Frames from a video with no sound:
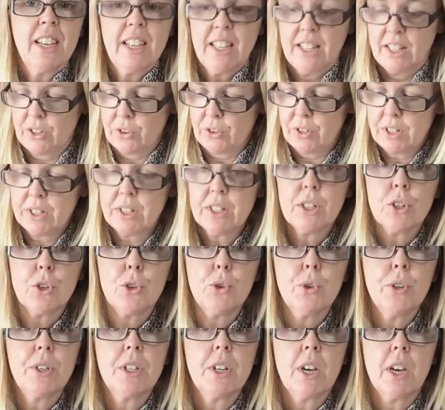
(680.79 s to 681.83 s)
So this is a
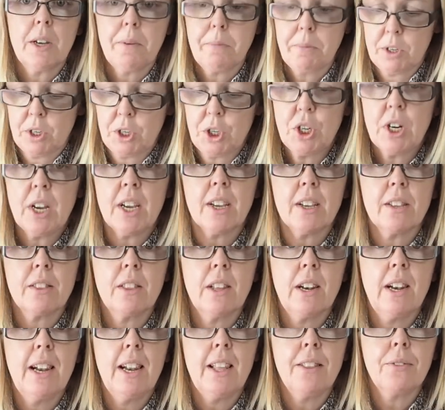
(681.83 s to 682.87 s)
good time to check the
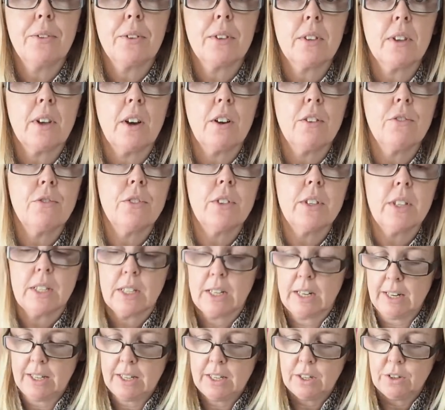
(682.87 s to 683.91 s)
length of the
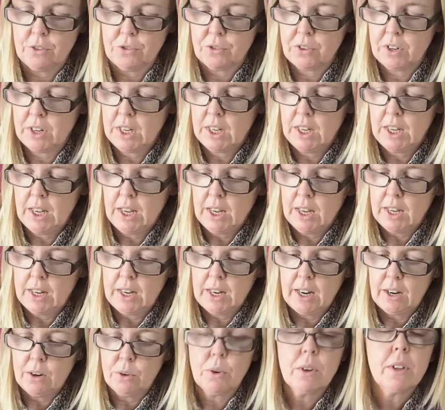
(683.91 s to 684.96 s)
sleeve.
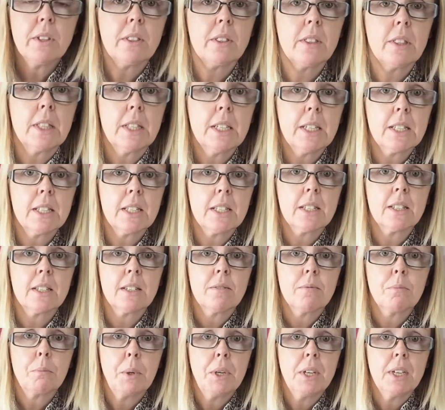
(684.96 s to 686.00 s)
Now this
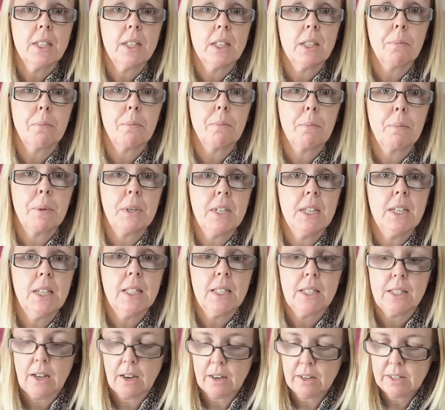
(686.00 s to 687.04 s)
being the petite
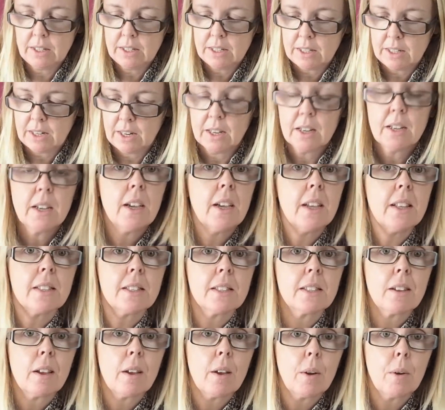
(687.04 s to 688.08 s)
size,
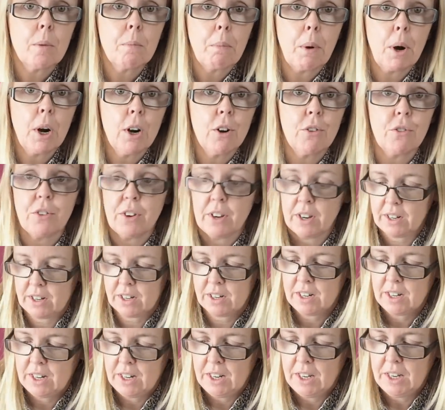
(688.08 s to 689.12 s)
it's perfect.
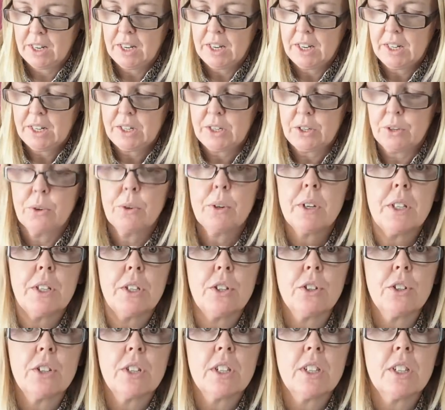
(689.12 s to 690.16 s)
So it's
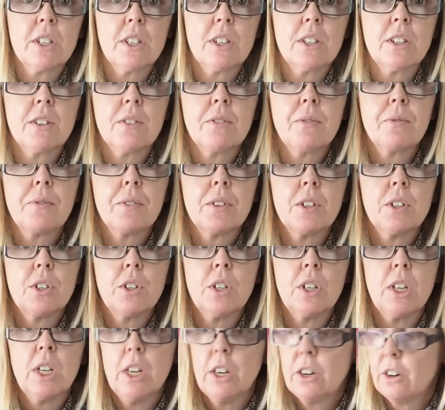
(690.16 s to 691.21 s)
just to
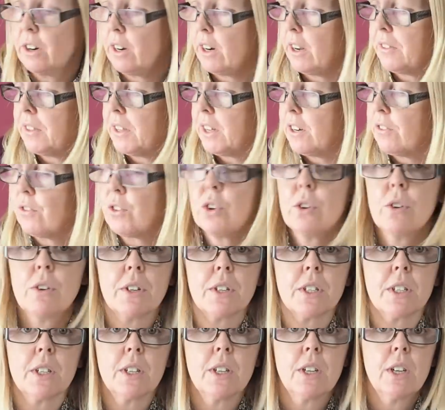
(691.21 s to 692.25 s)
here and then of
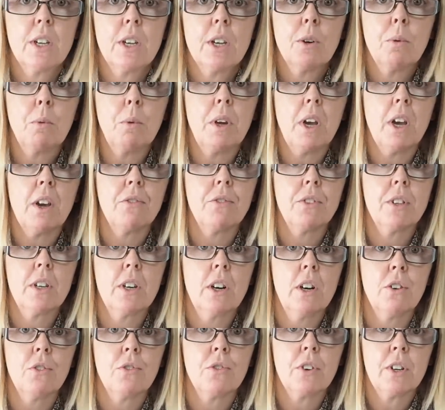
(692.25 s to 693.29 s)
course we have the
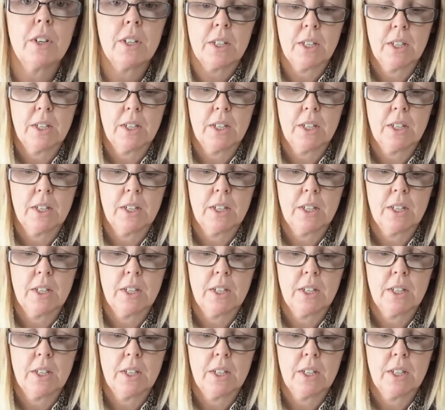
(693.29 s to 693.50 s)
cuff.